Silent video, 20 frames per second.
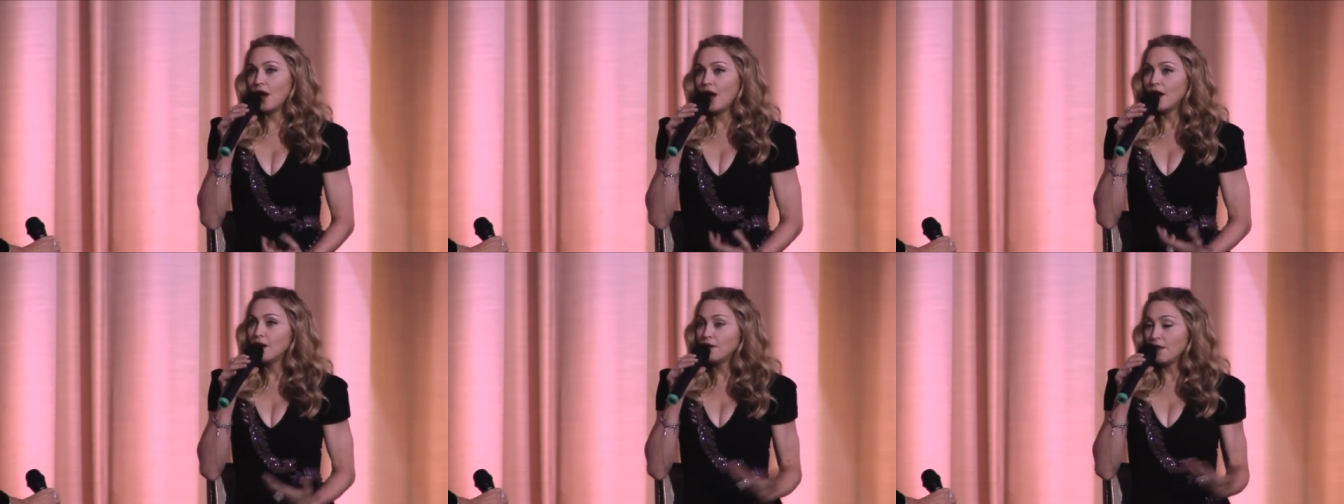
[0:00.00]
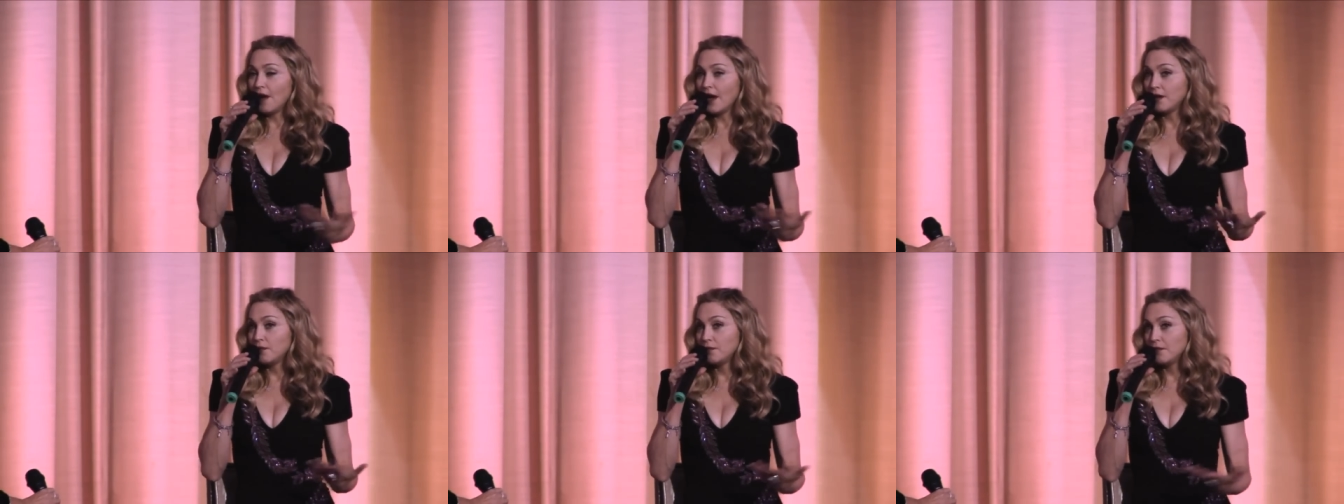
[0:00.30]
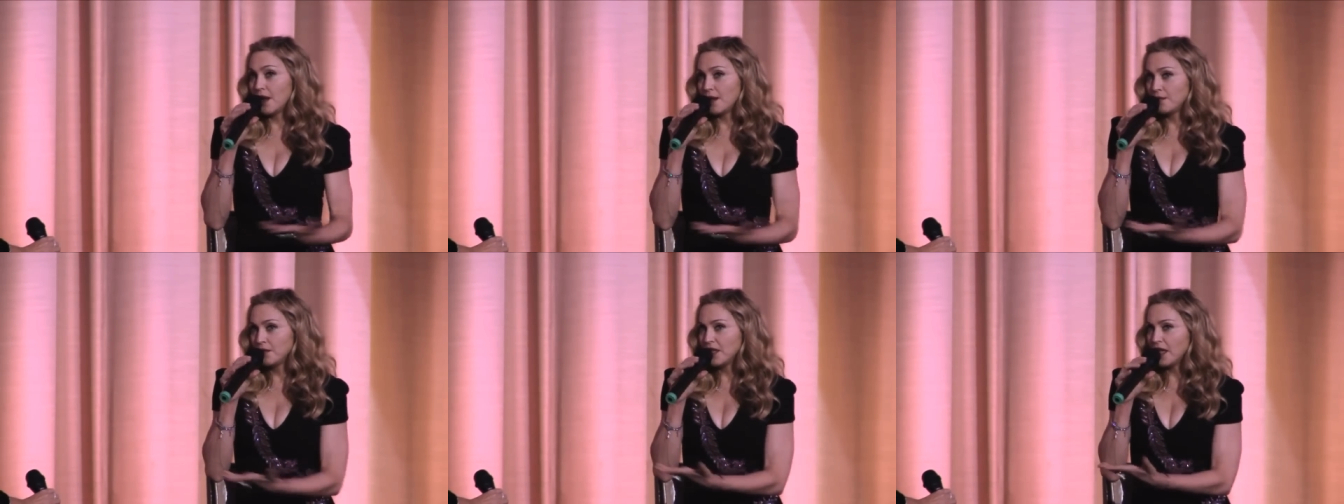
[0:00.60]
I,
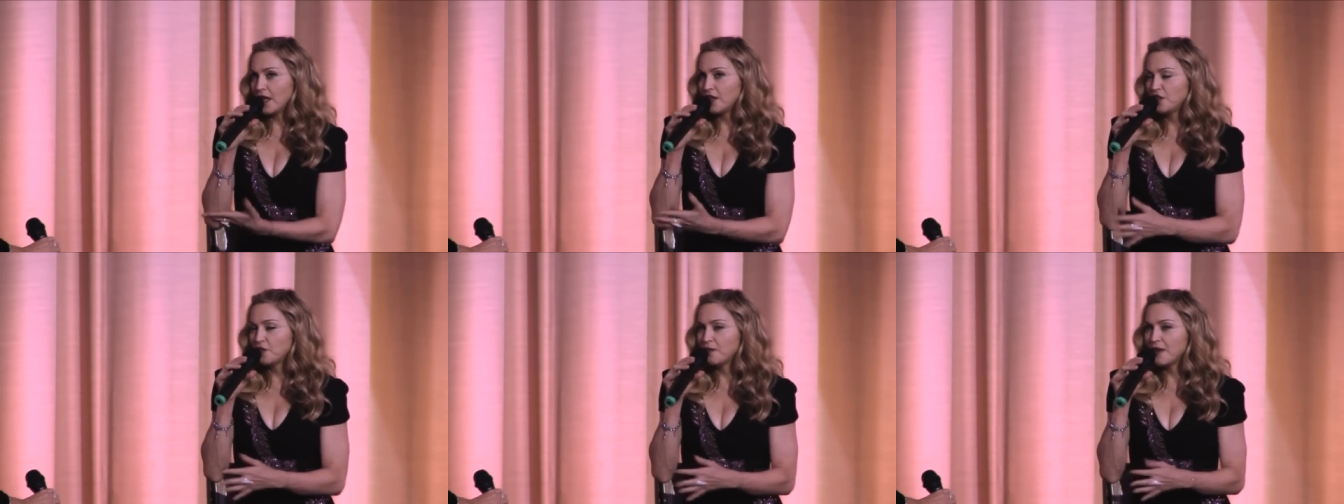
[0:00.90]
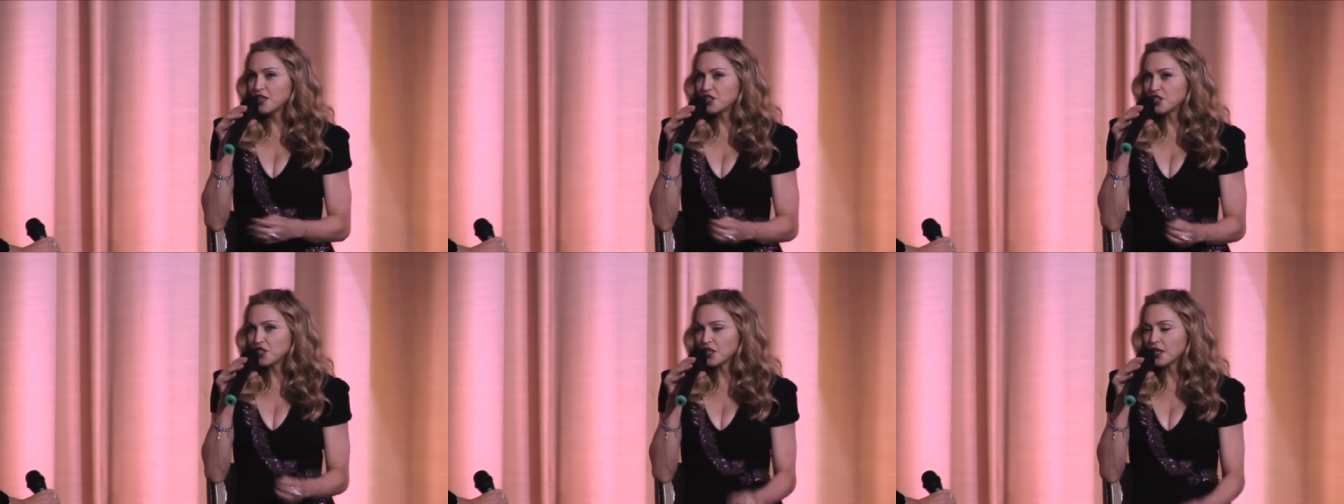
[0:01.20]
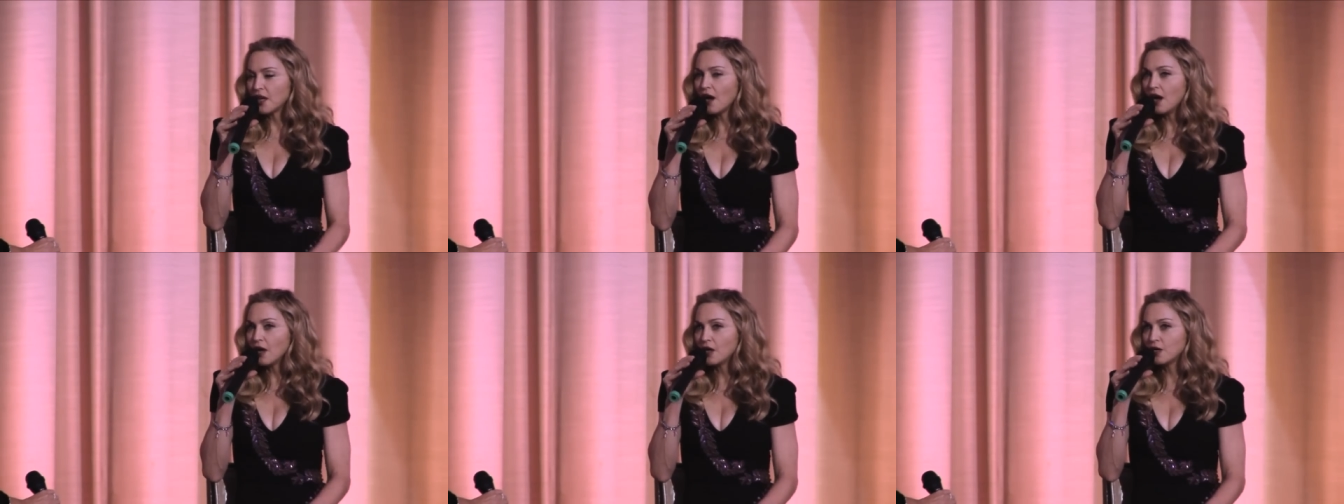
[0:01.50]
am glad you're
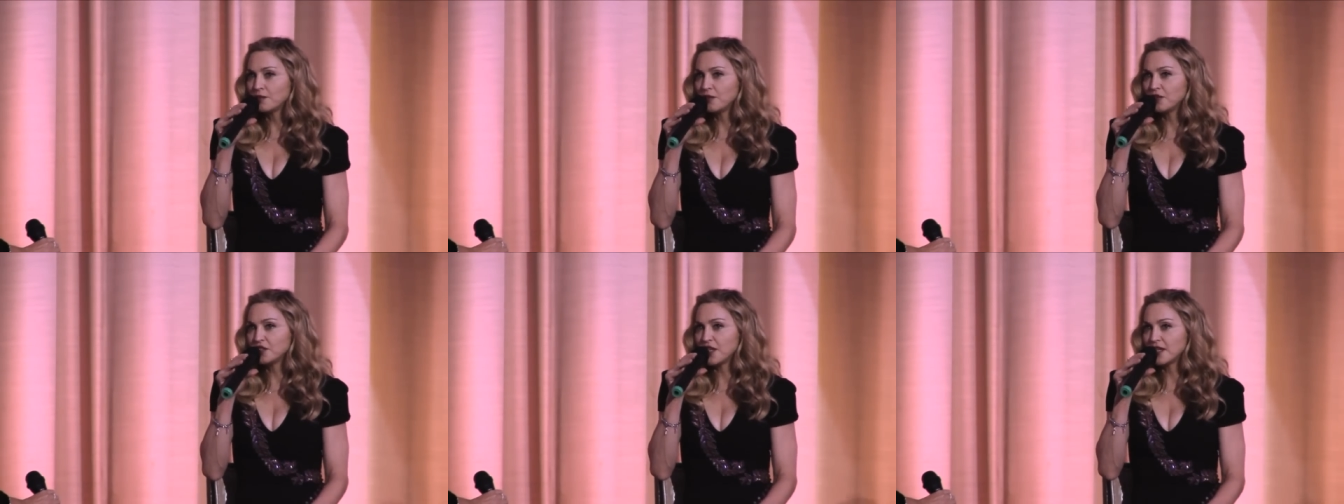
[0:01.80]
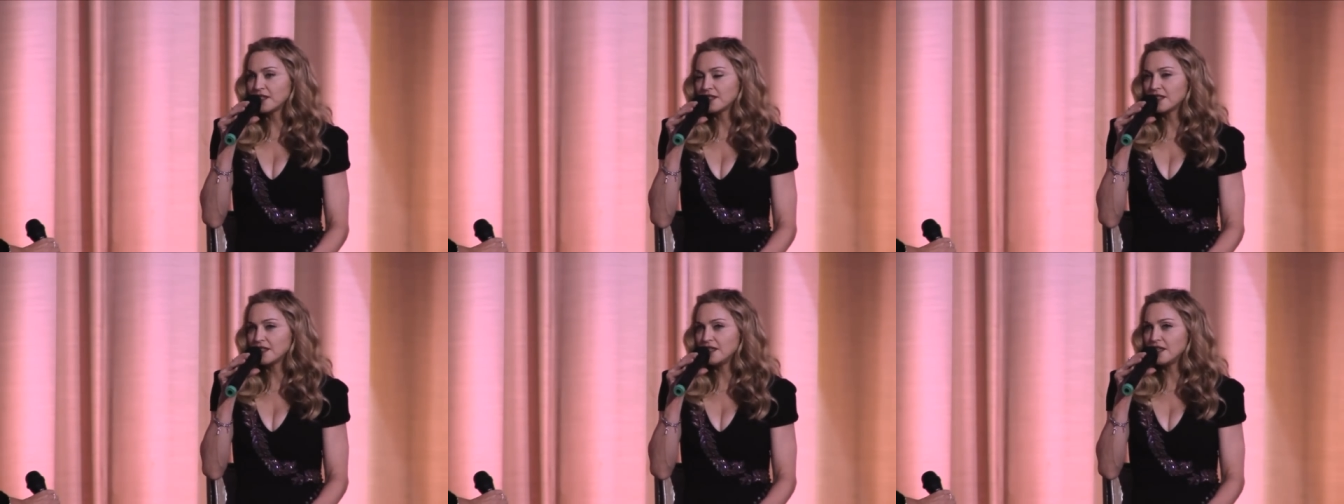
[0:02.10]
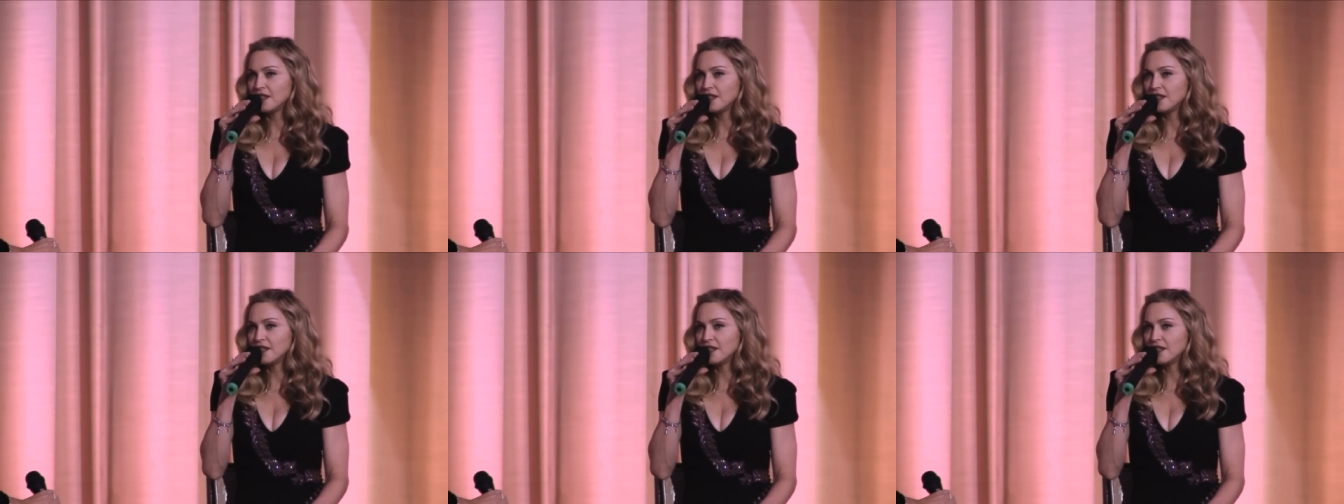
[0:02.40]
mentioning Hagen Bogdanski.